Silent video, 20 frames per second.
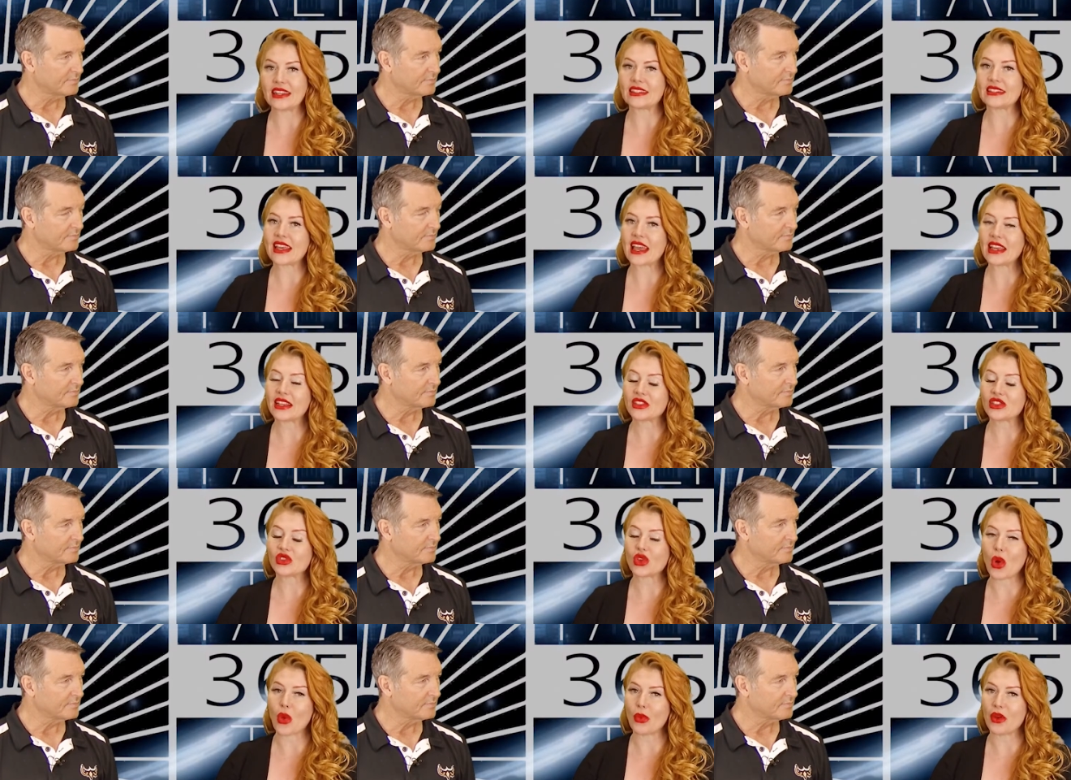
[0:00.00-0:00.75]
Speaker 1: it takes
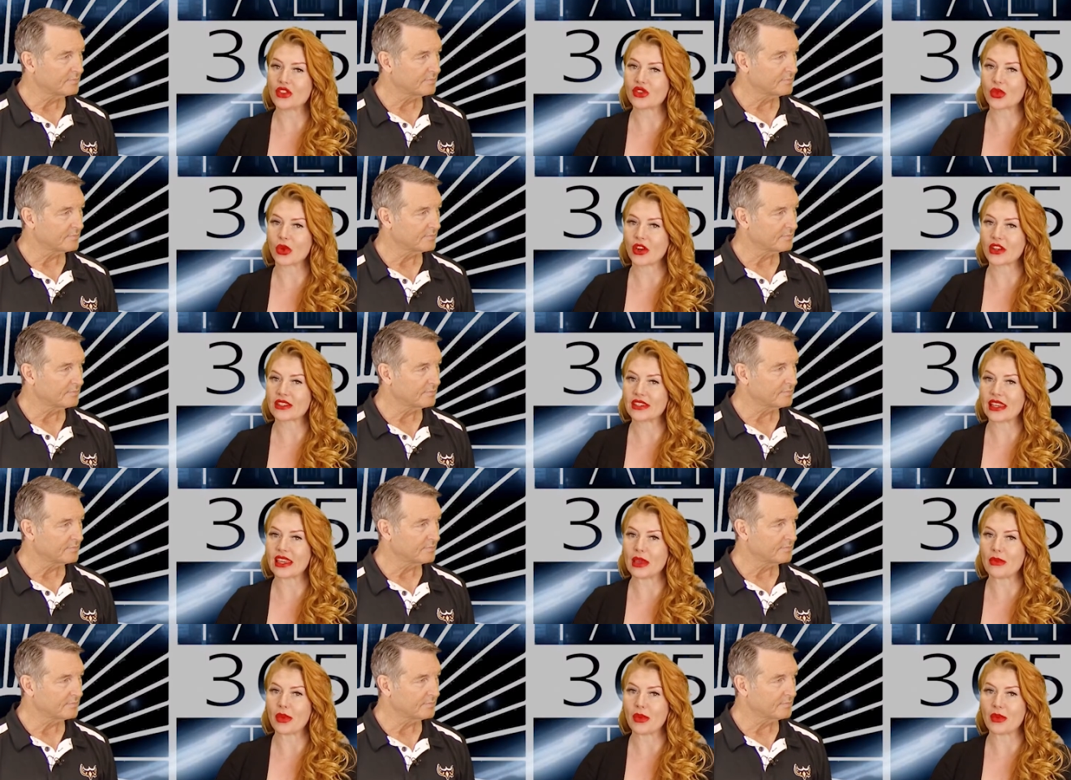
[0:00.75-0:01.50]
so much work
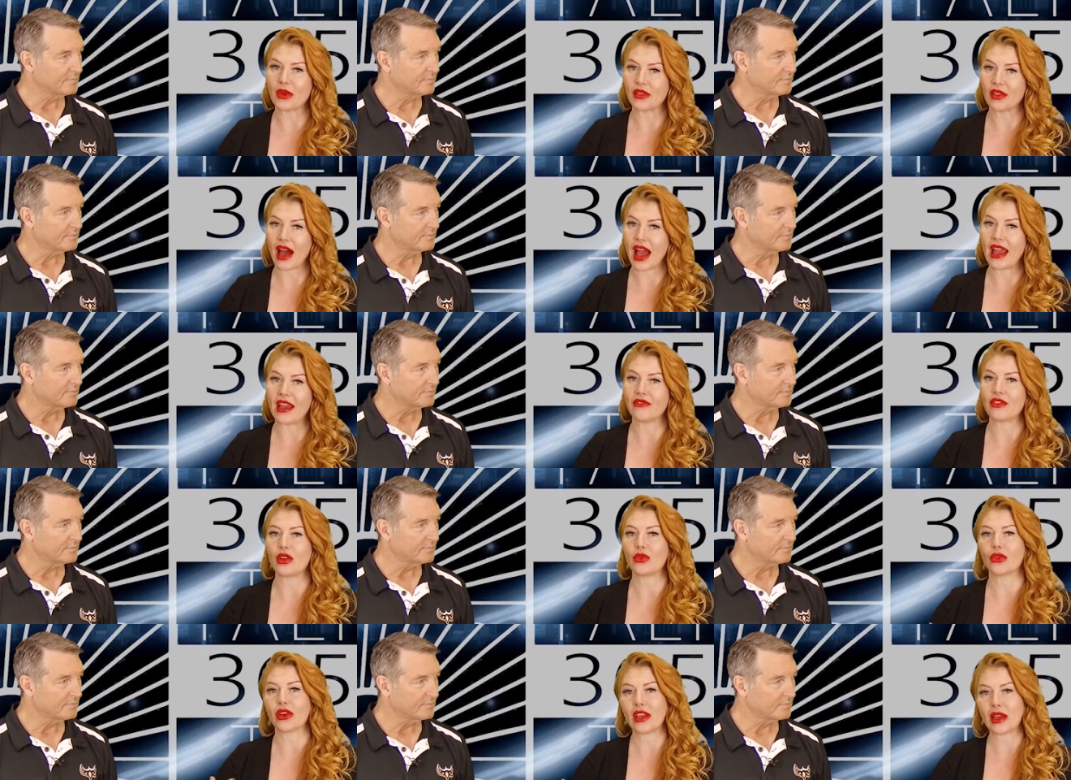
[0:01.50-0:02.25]
to keep them
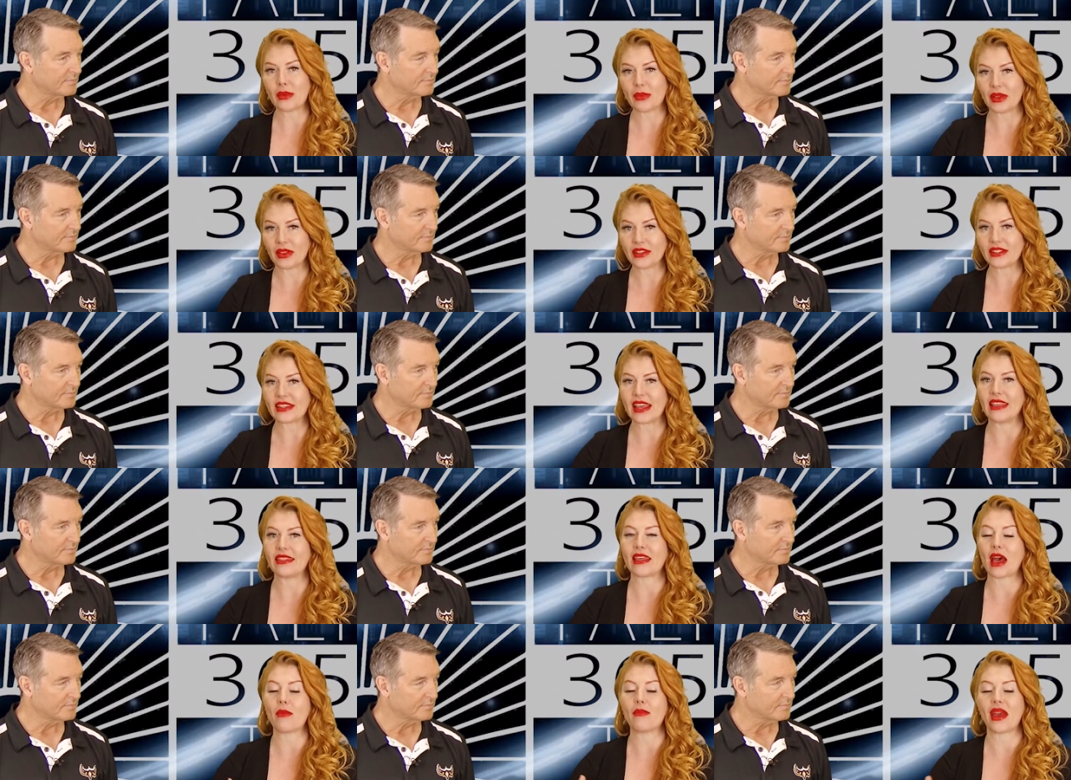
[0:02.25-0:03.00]
alive and
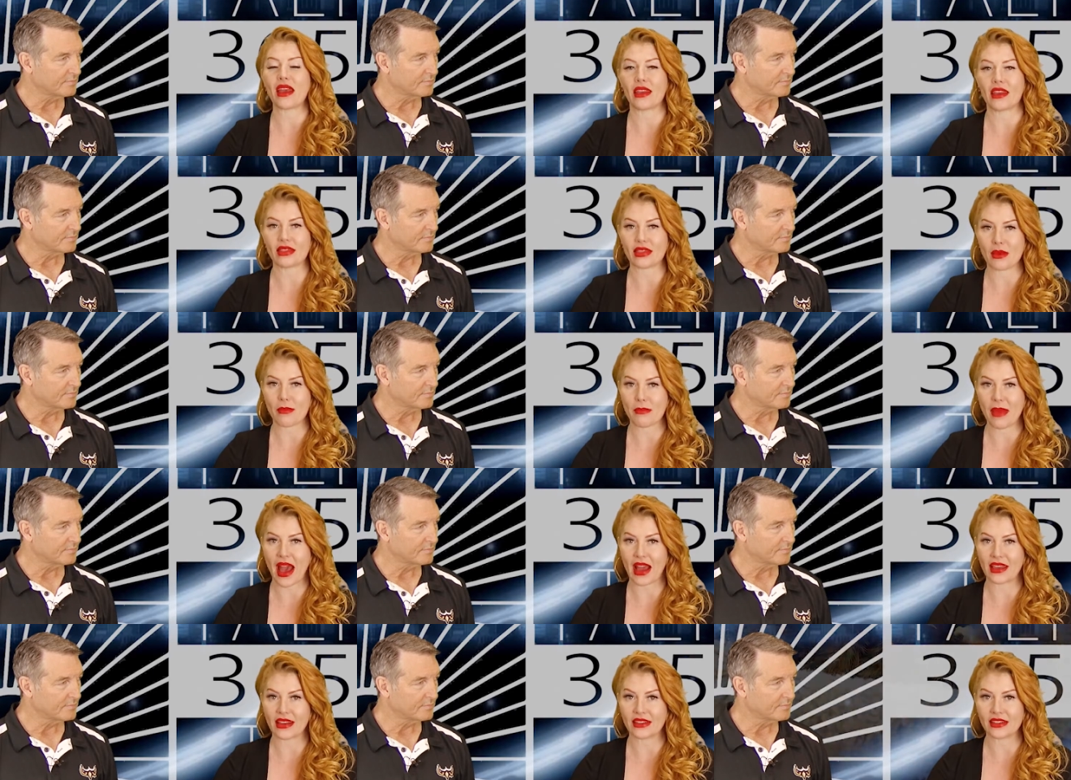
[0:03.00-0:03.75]
rehabilitate them and get them
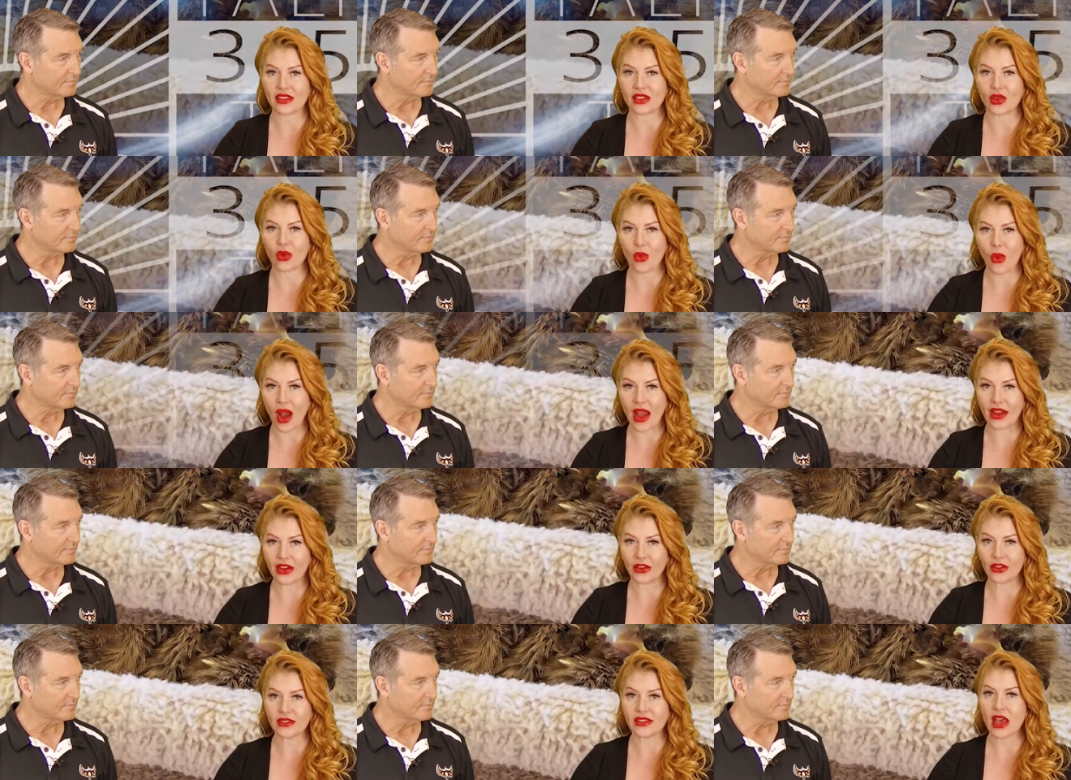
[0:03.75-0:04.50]
back into the
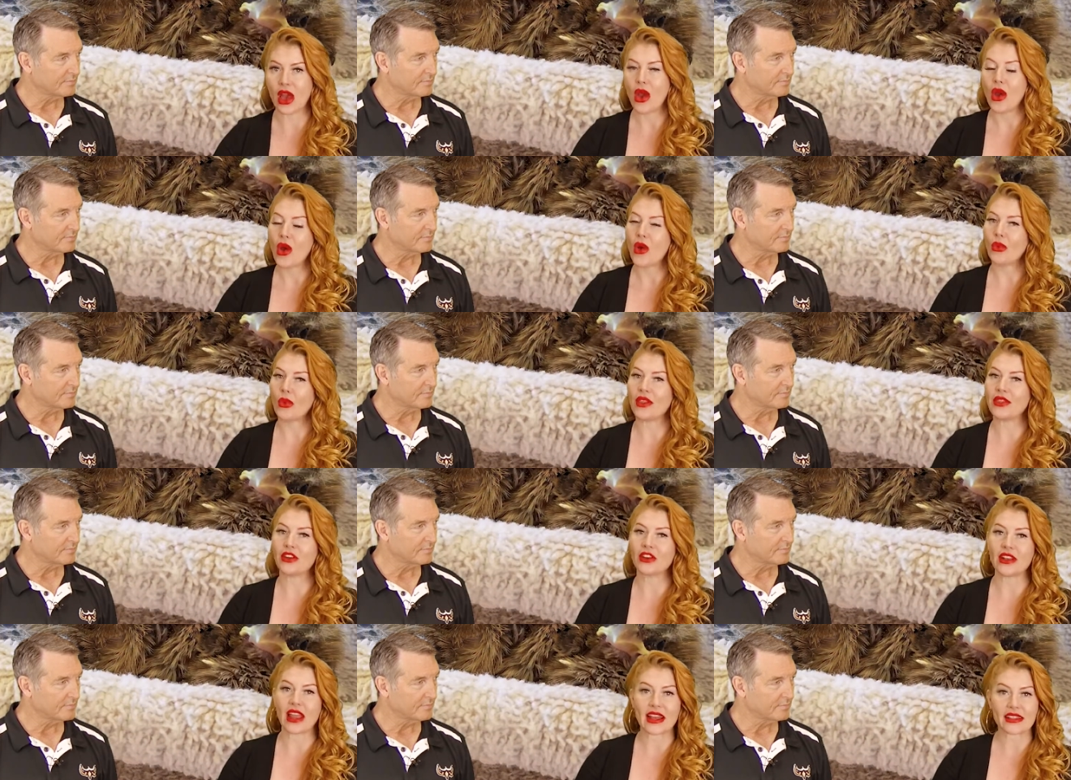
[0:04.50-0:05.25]
wild
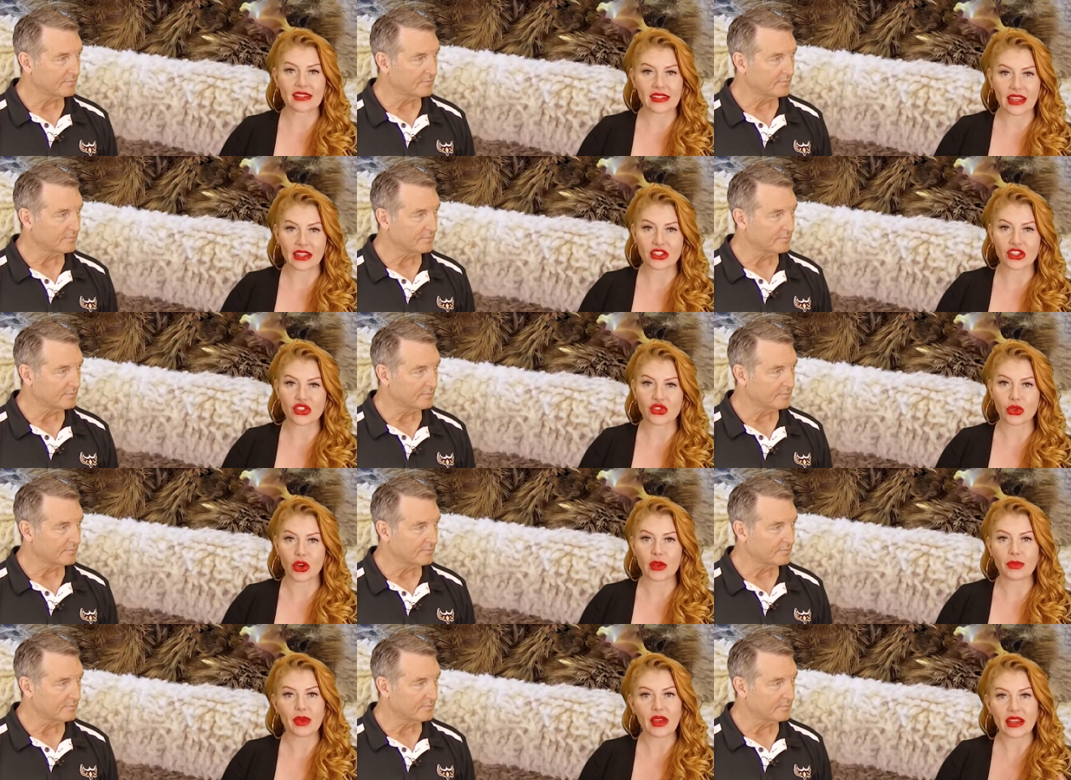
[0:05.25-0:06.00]
when their nests get
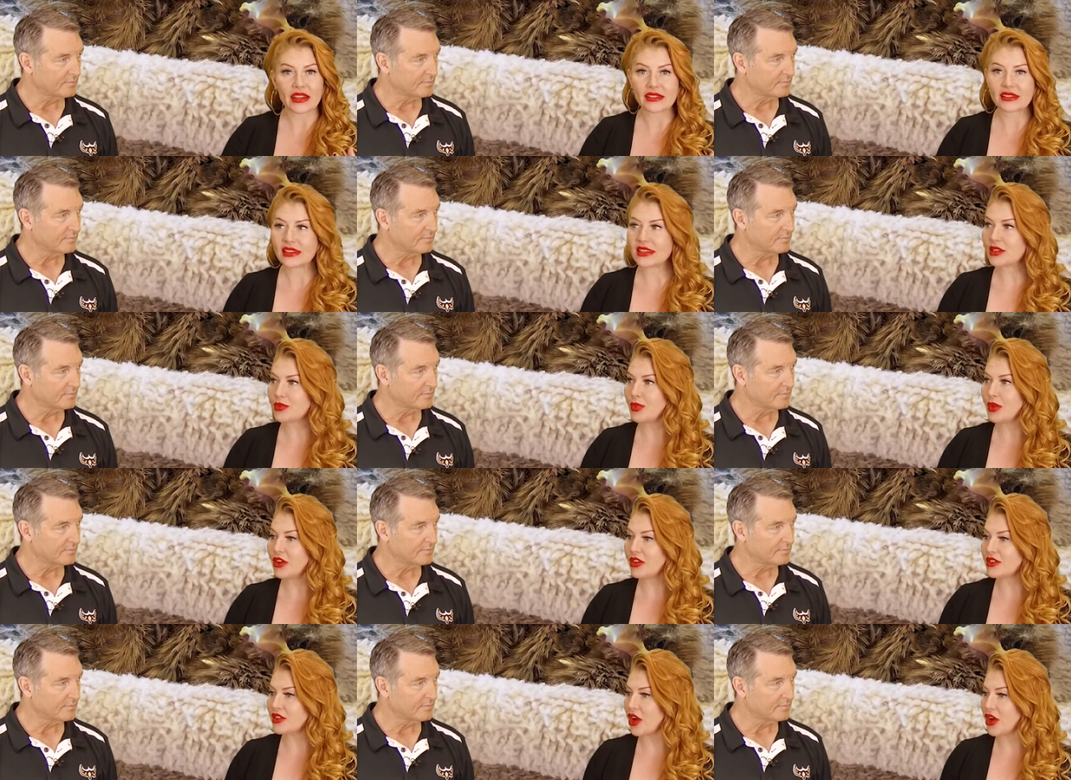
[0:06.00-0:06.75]
destroyed because these
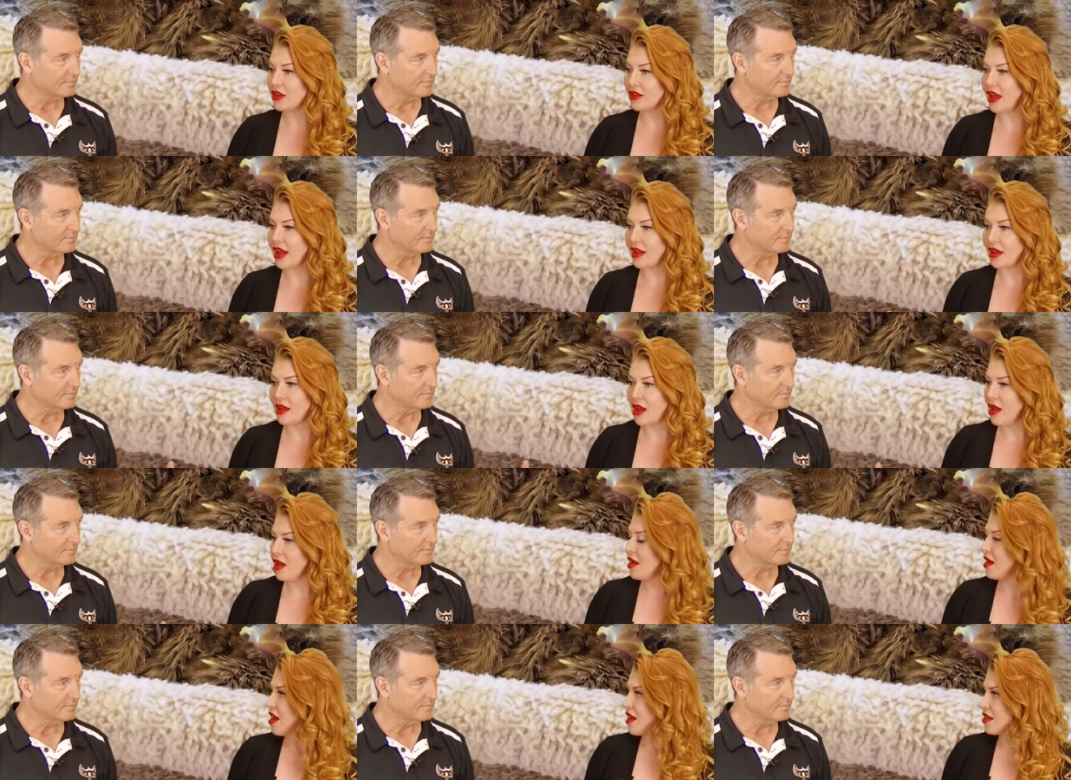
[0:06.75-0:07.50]
birds are like
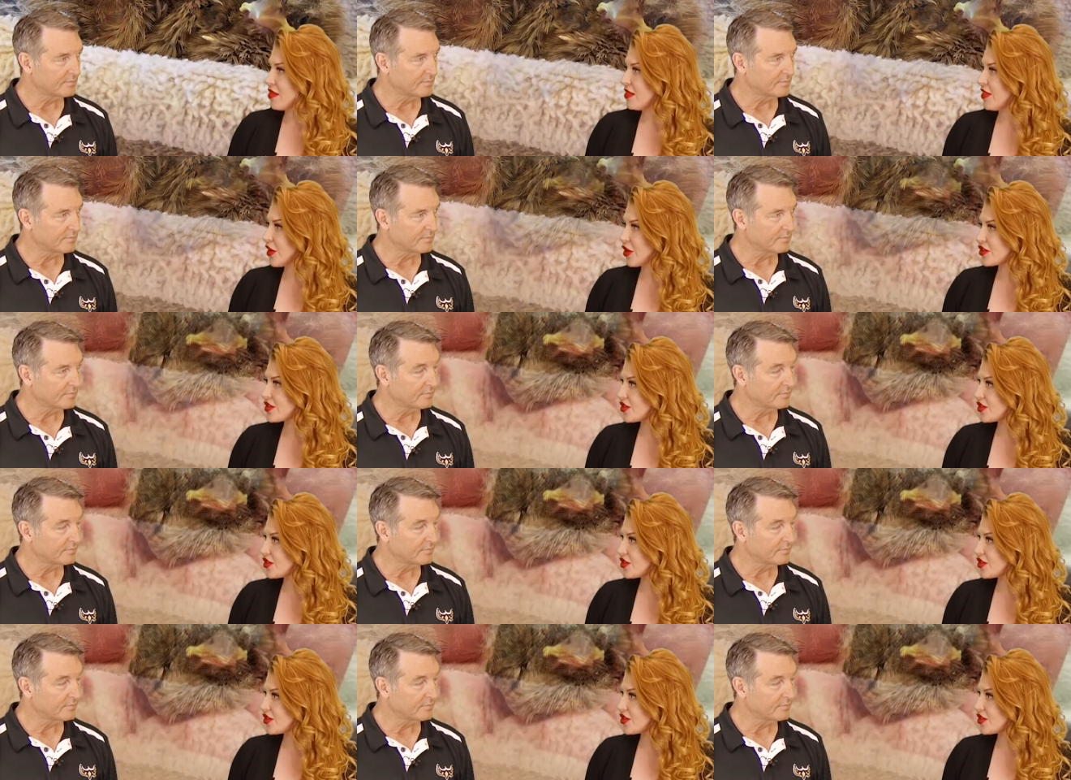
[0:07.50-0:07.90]
their